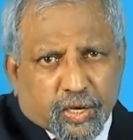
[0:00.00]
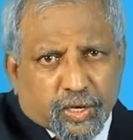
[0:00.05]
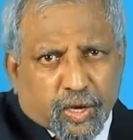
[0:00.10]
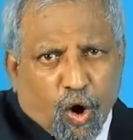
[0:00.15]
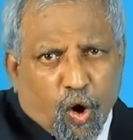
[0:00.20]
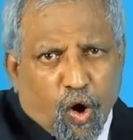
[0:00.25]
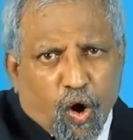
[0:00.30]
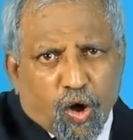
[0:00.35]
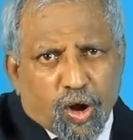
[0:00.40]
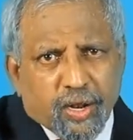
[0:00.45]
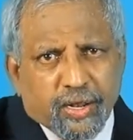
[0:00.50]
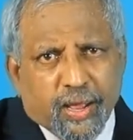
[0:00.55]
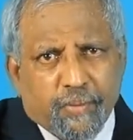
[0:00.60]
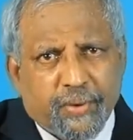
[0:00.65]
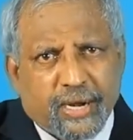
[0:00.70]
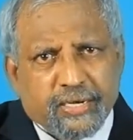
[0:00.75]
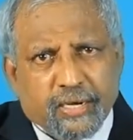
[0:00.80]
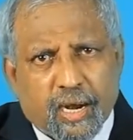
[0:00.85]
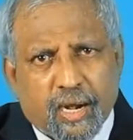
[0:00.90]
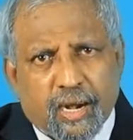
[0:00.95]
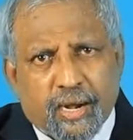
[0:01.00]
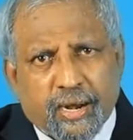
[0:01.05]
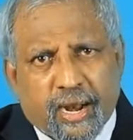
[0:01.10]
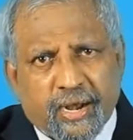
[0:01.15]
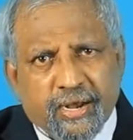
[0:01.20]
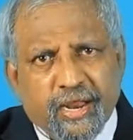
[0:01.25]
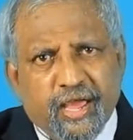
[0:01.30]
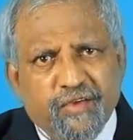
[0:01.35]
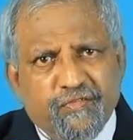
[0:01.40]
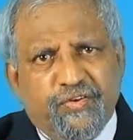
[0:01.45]
all the metal
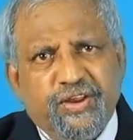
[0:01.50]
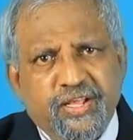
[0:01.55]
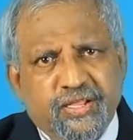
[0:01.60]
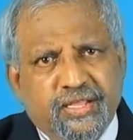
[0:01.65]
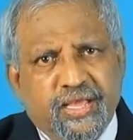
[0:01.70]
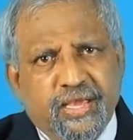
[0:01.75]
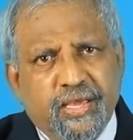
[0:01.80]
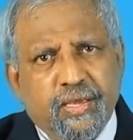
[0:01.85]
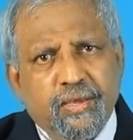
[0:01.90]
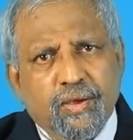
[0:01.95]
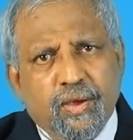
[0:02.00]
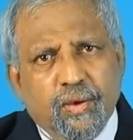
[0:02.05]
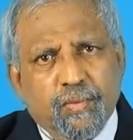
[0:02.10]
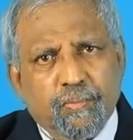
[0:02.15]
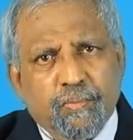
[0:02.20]
and everything